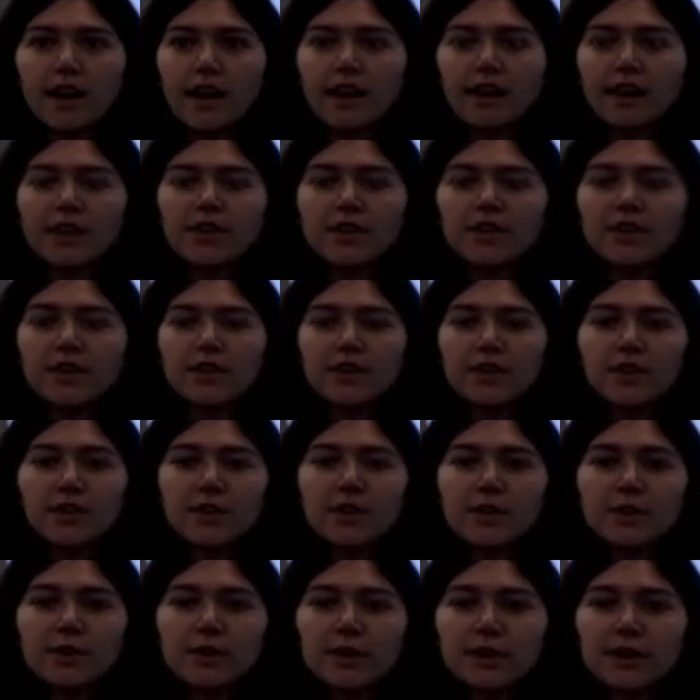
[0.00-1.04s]
In this
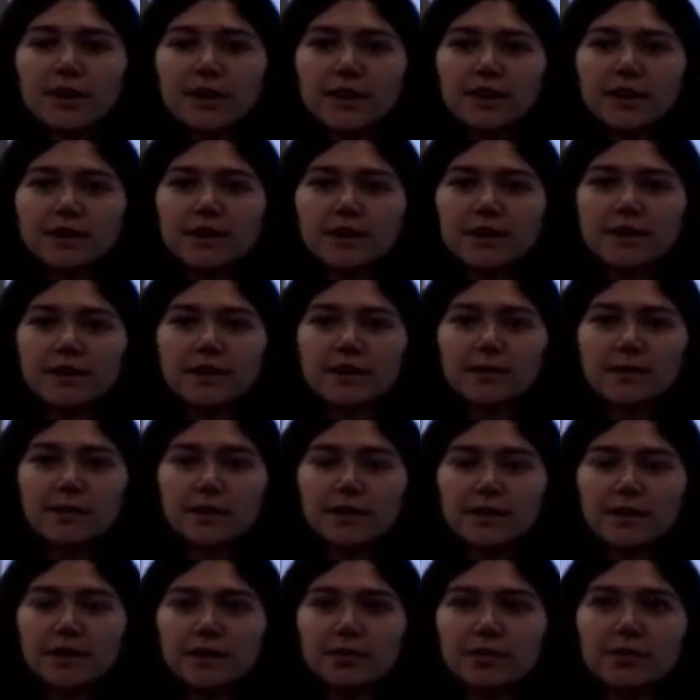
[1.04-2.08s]
video, we're going to look at some
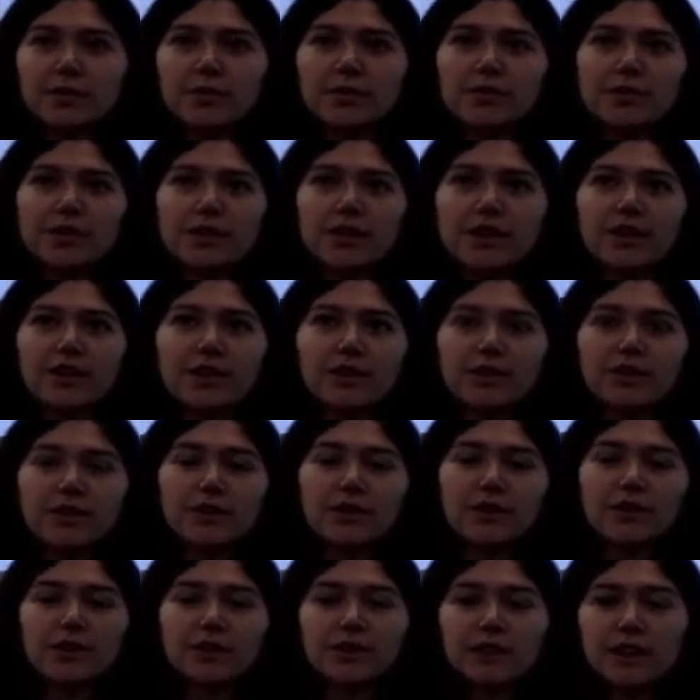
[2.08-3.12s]
examples of
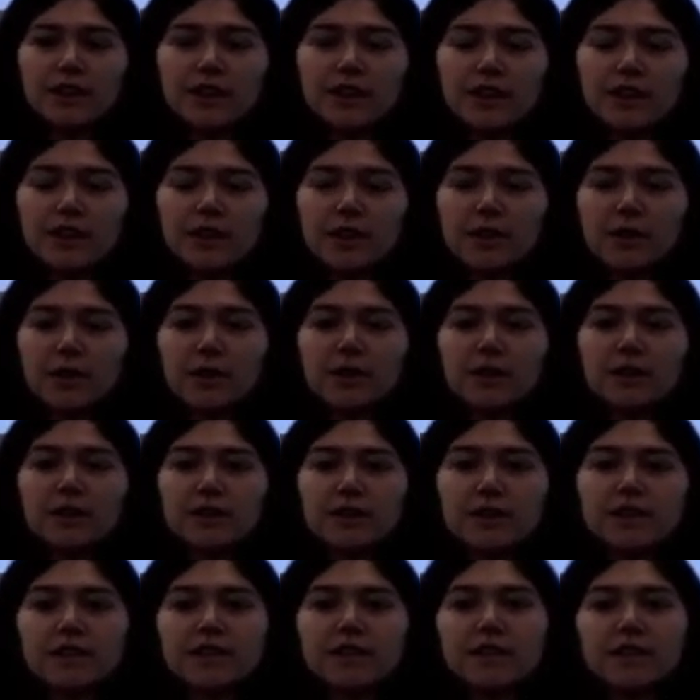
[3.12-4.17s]
solving
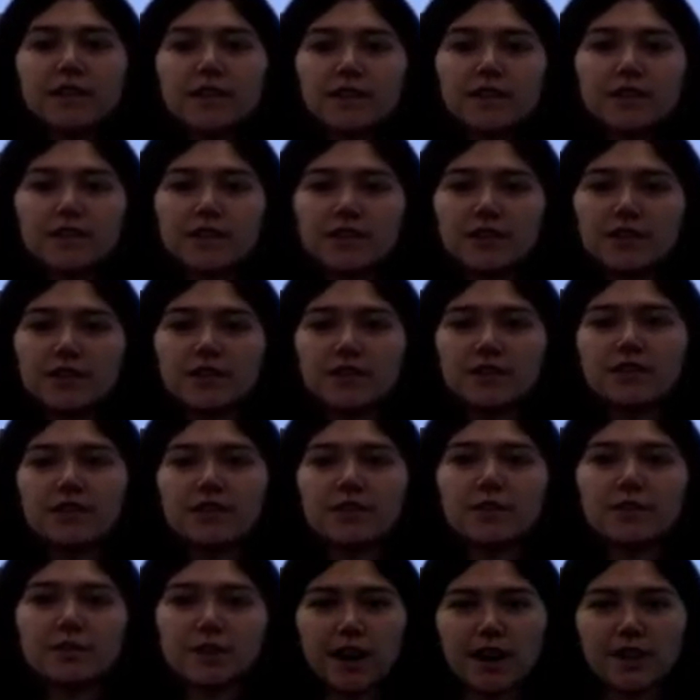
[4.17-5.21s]
inequalities that use addition and
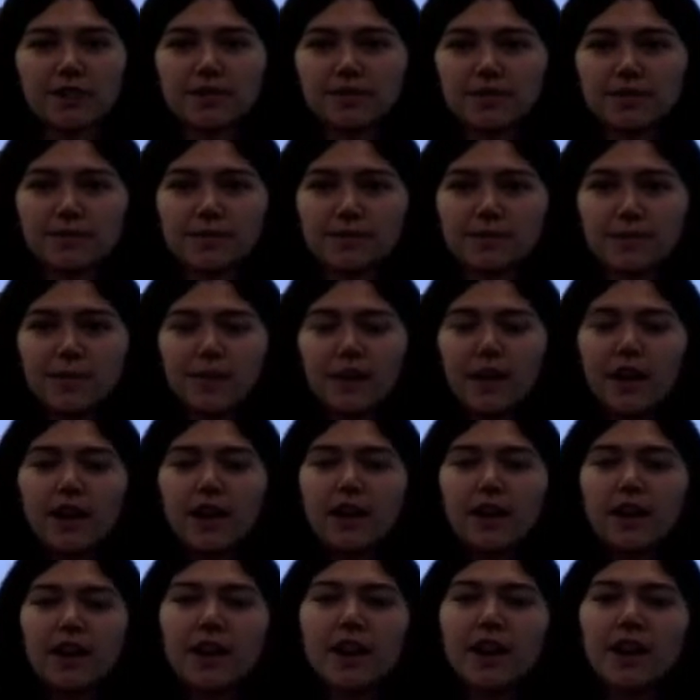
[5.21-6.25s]
subtraction.
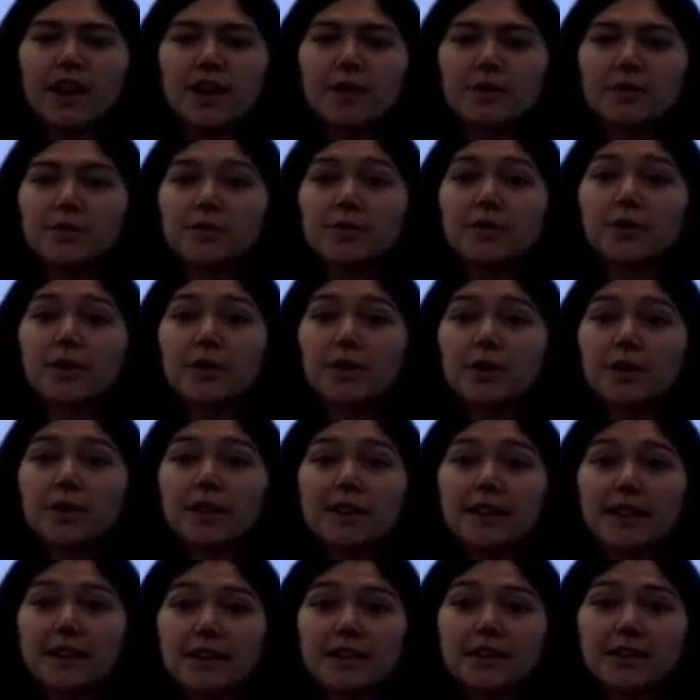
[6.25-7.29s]
So
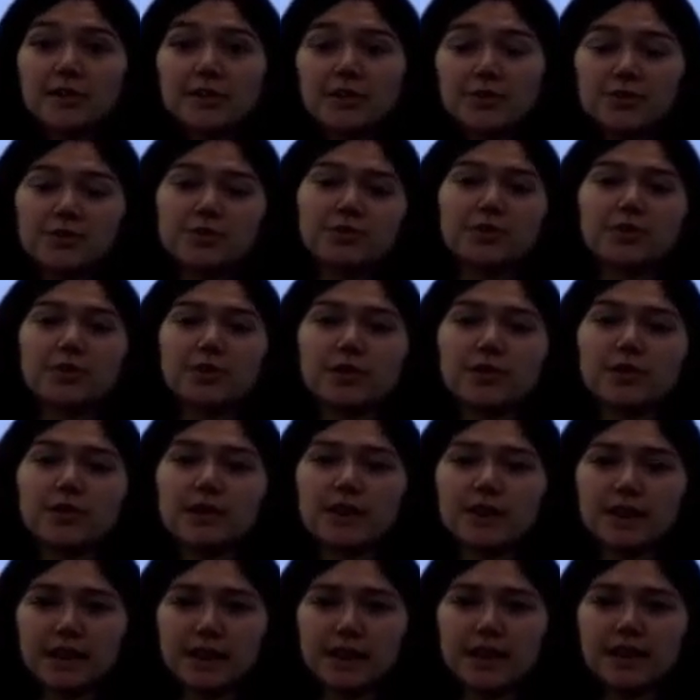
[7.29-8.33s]
like usual,
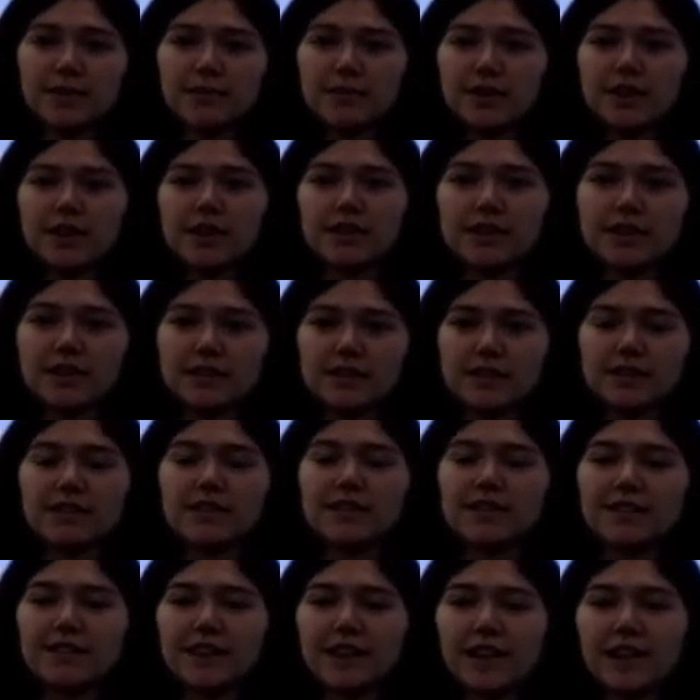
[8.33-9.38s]
and like I'm trying to get us
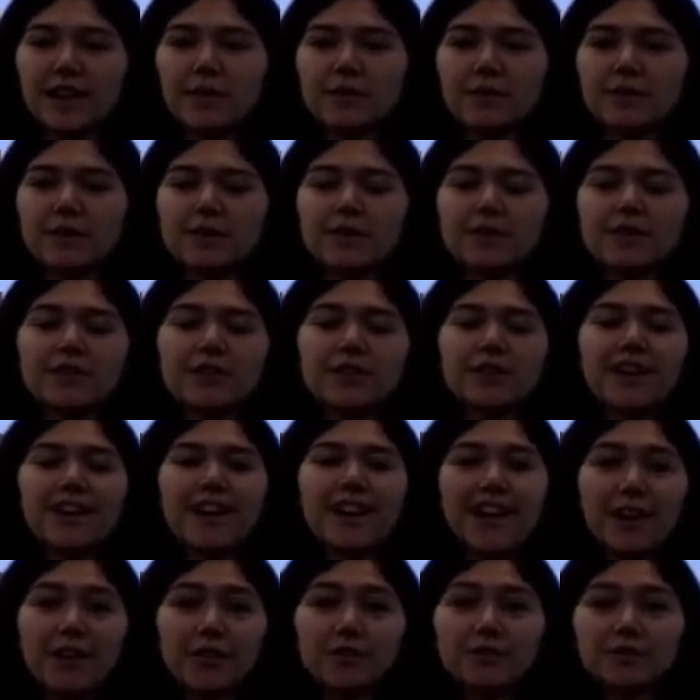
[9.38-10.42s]
into the habit of,
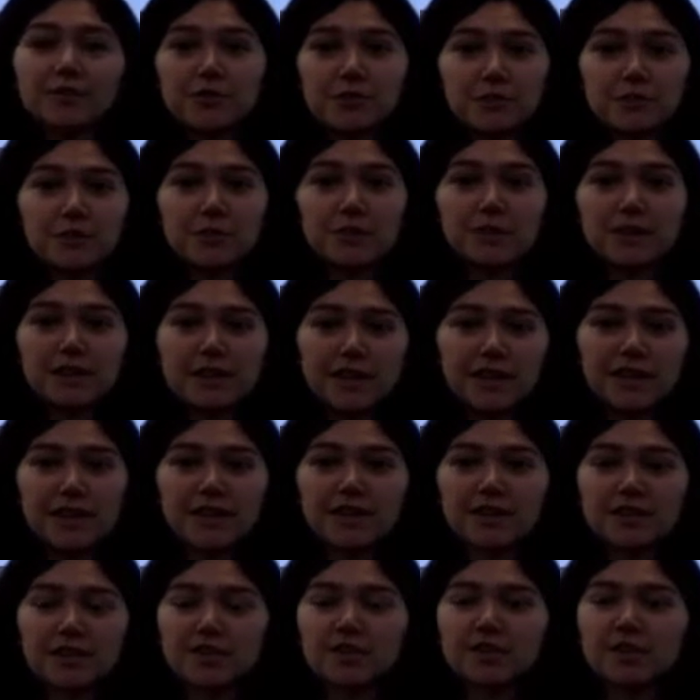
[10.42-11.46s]
I want you to be
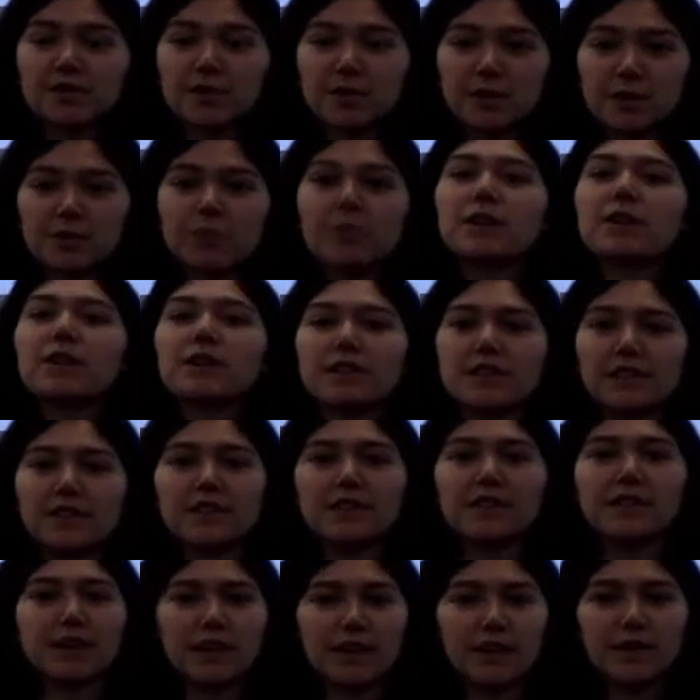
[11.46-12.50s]
taking notes with me because that's
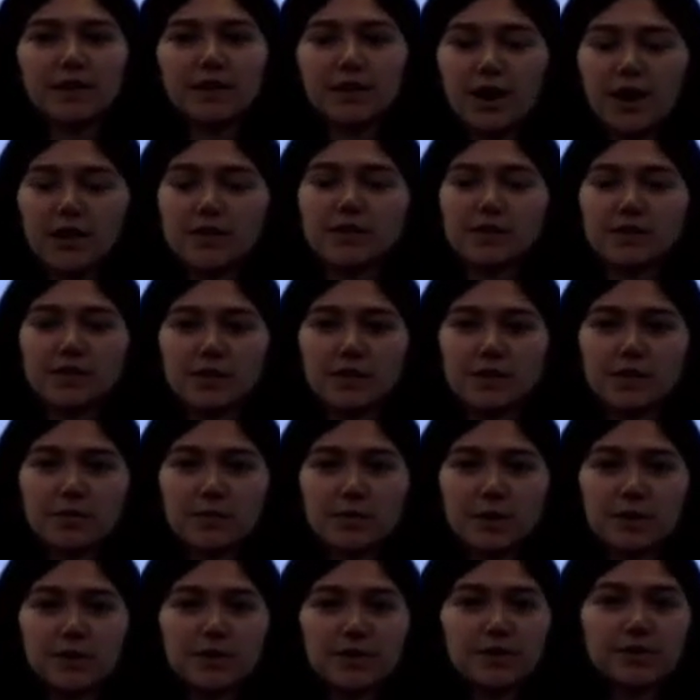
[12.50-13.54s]
going to how you'll learn the
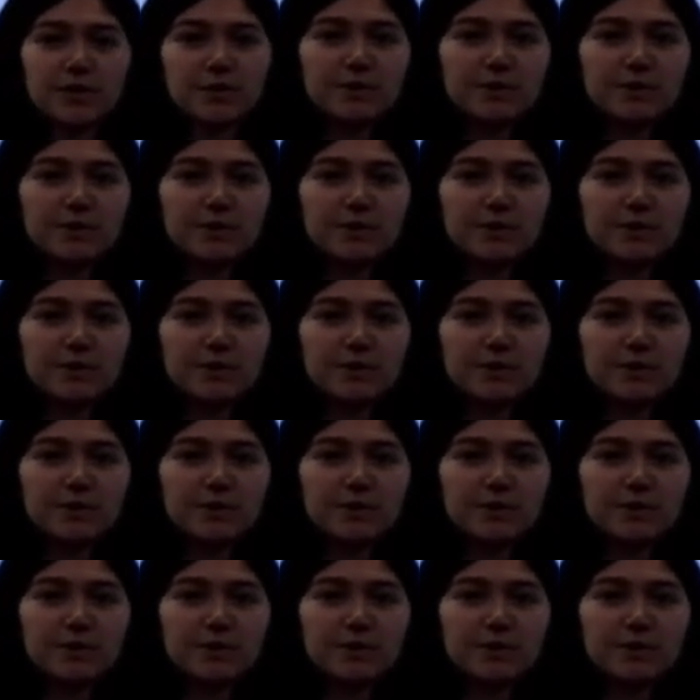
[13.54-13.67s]
most.